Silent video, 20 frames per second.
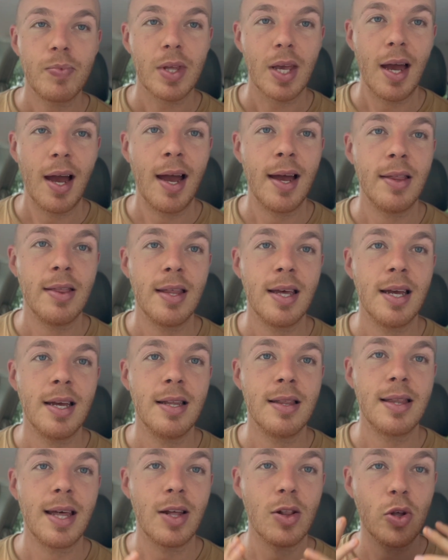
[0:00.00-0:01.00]
and
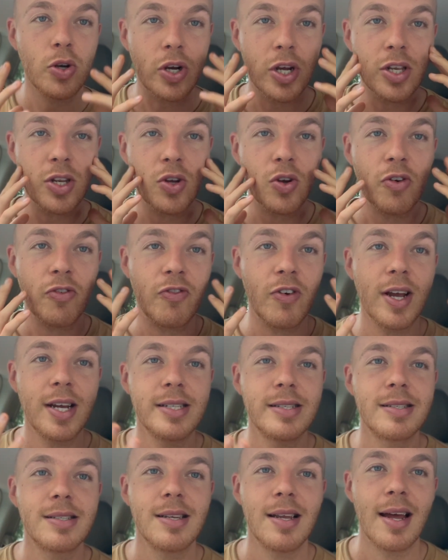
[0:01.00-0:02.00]
then they look at your
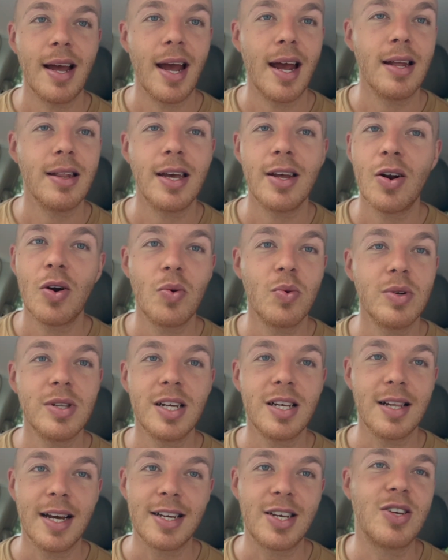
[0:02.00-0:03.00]
face and they don't really
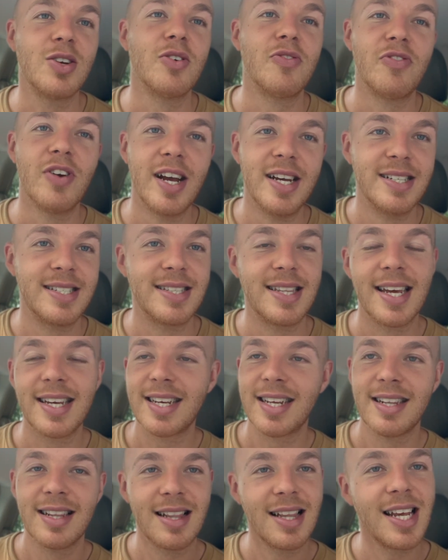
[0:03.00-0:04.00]
like your face. They
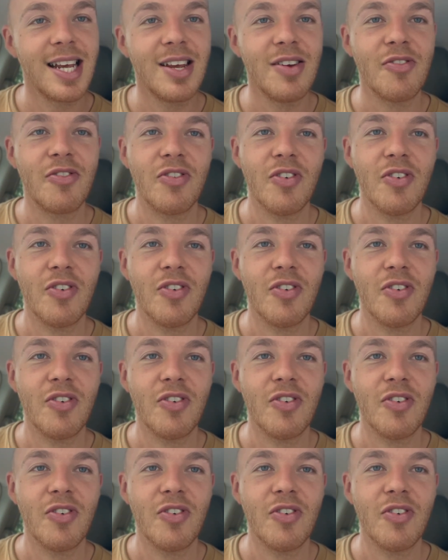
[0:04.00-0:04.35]
can leave